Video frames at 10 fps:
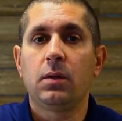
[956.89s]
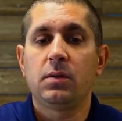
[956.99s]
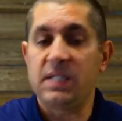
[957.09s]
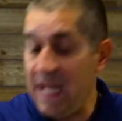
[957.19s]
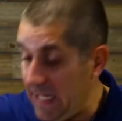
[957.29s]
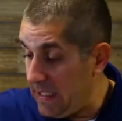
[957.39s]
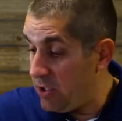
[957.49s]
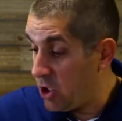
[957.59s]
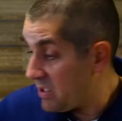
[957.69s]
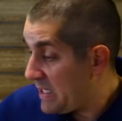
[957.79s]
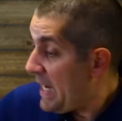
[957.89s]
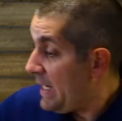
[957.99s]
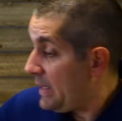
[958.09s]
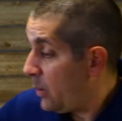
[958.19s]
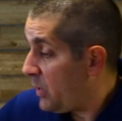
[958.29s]
Saying, just
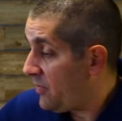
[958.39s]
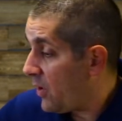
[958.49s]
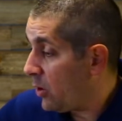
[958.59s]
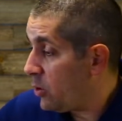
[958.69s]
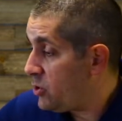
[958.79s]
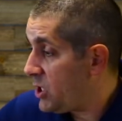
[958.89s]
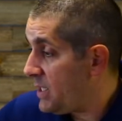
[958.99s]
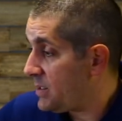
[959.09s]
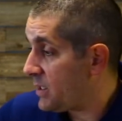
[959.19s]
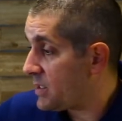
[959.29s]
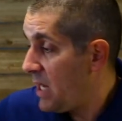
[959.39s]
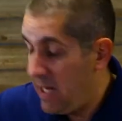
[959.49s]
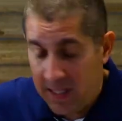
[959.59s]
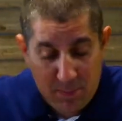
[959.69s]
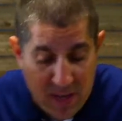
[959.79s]
saying that we follow Jesus
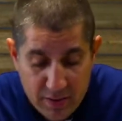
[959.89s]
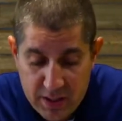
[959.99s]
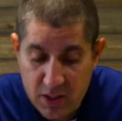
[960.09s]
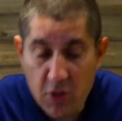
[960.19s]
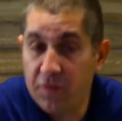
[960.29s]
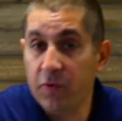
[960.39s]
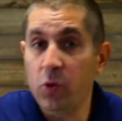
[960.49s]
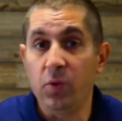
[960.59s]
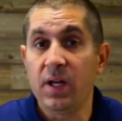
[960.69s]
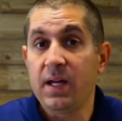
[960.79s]
and bearing no fruit